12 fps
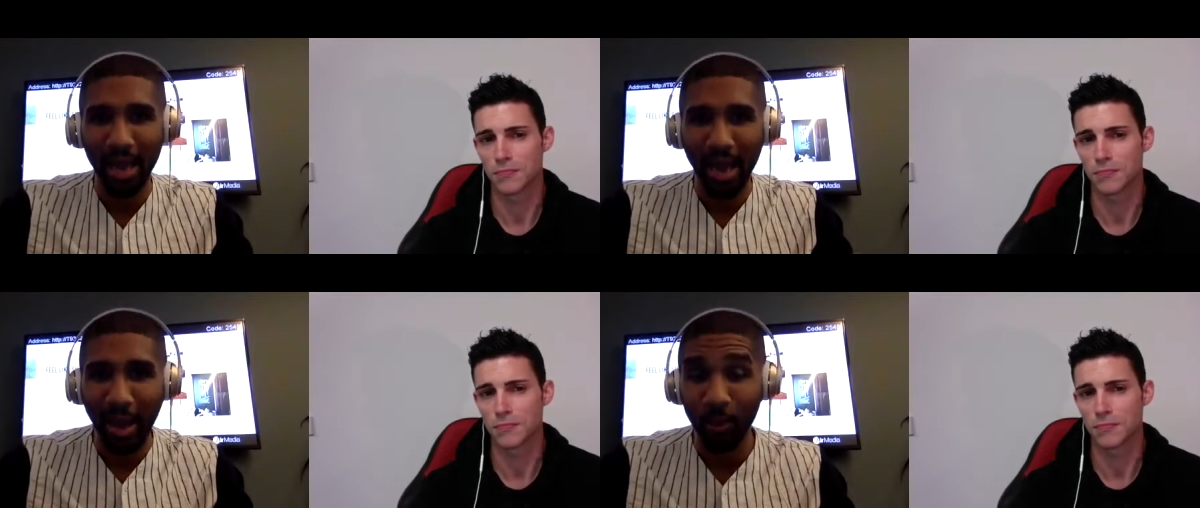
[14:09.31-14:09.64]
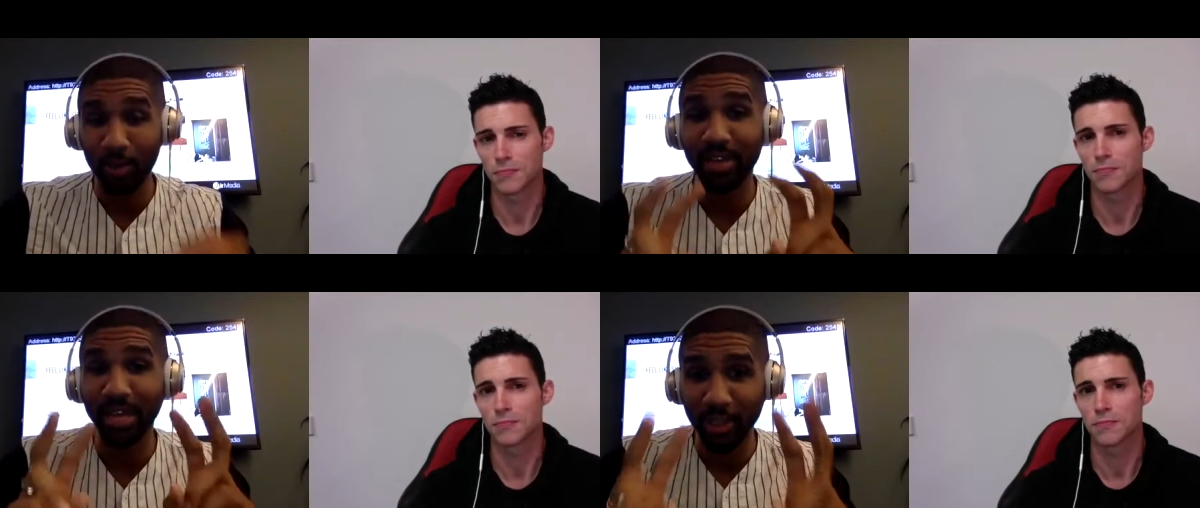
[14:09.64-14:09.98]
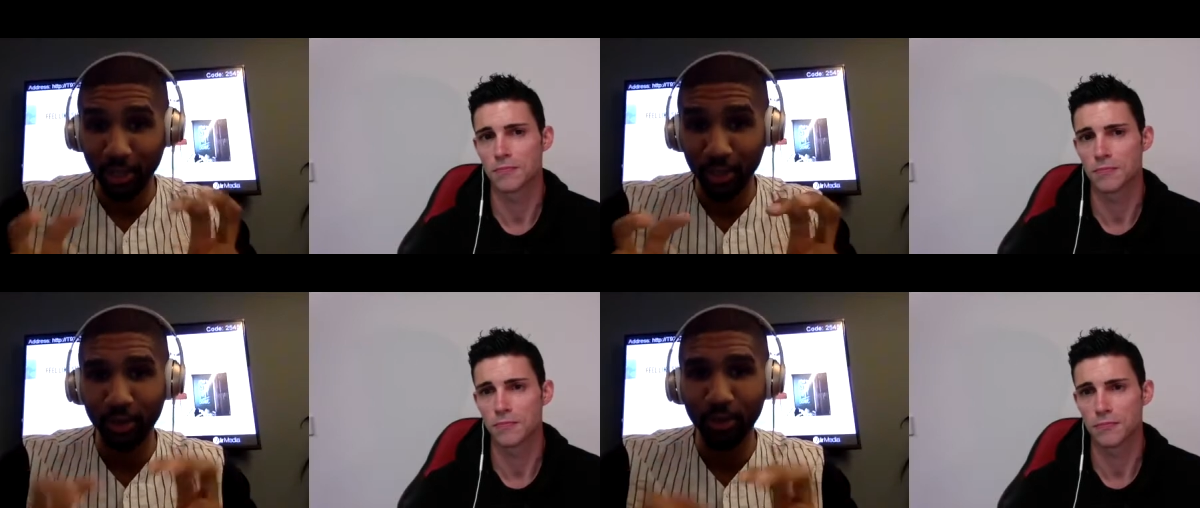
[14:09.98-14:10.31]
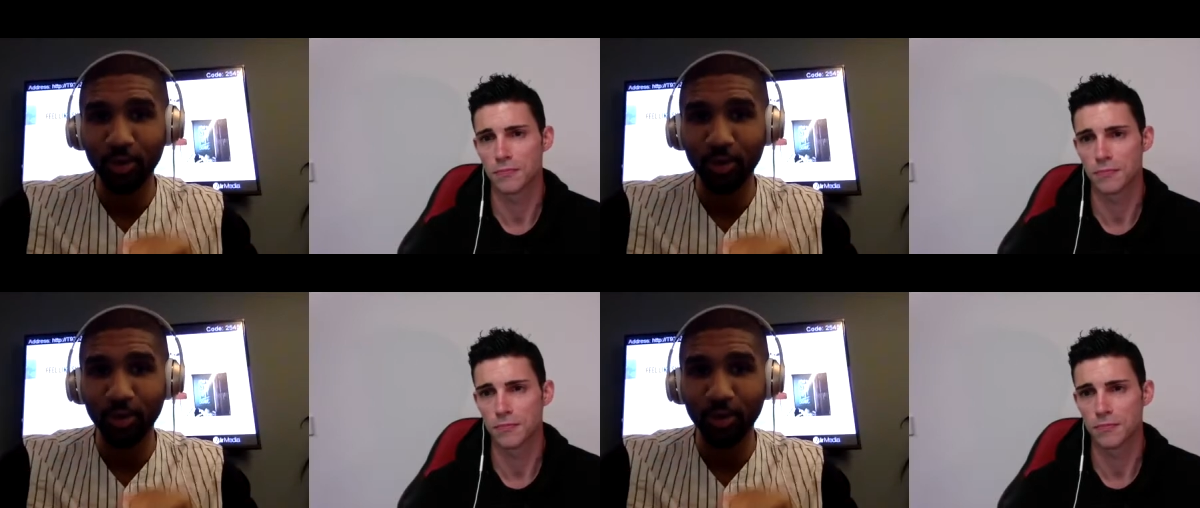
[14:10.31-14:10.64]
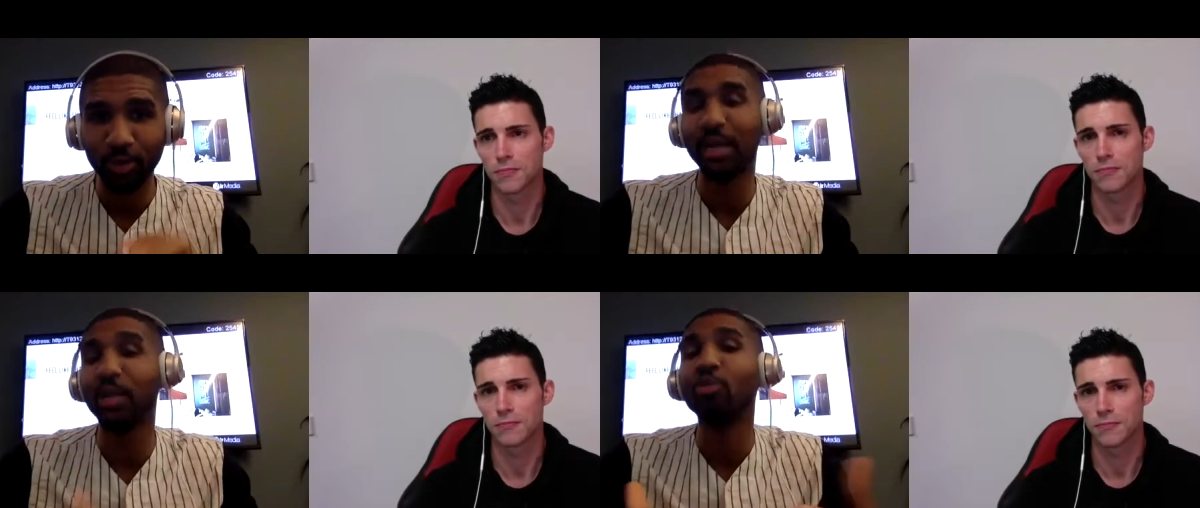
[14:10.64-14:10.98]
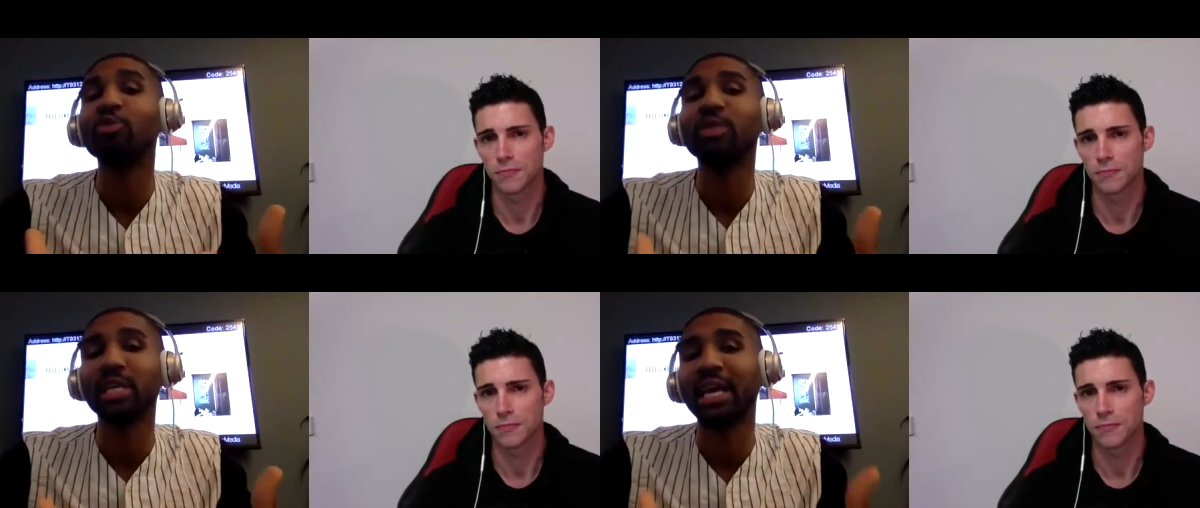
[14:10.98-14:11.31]
Speaker 1: at what they do and
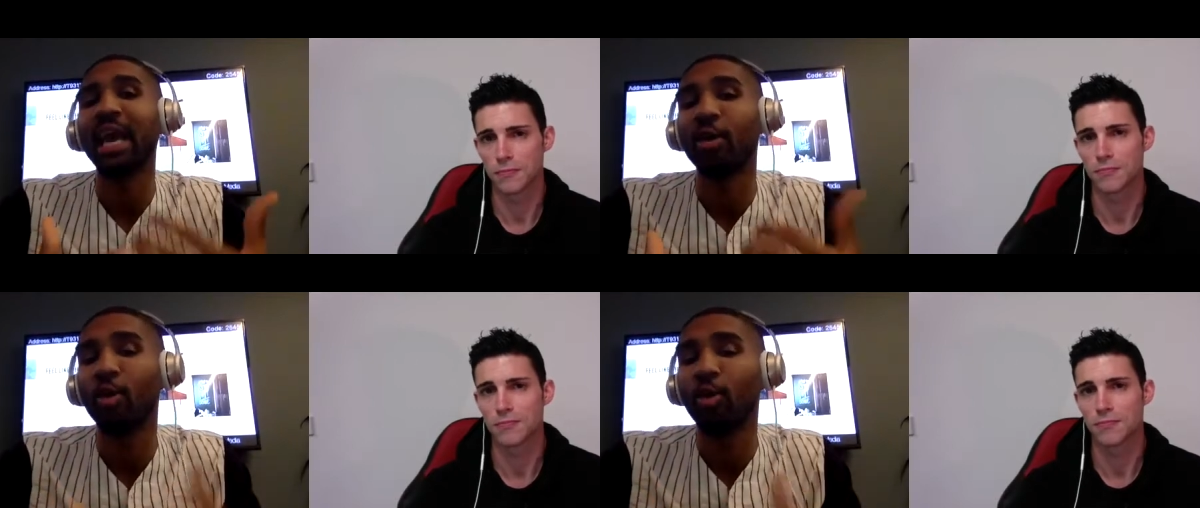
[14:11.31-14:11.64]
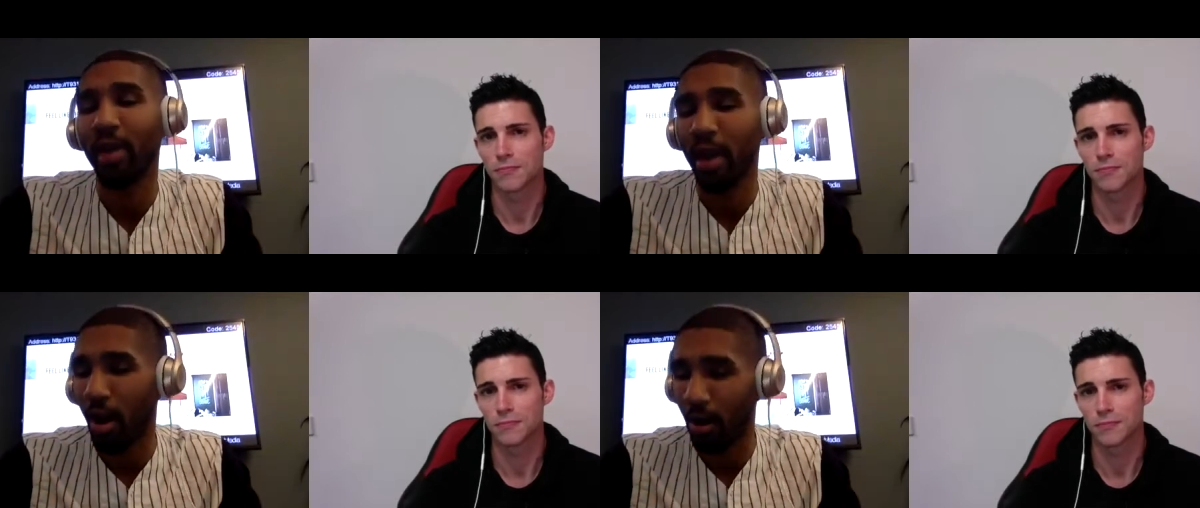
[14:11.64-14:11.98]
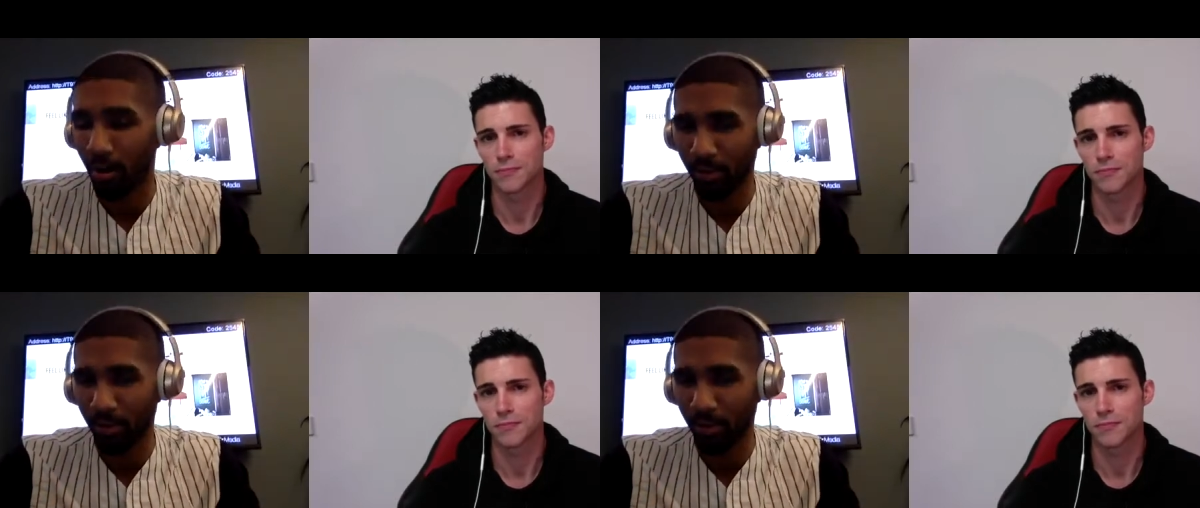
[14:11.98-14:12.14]
losing at who they are.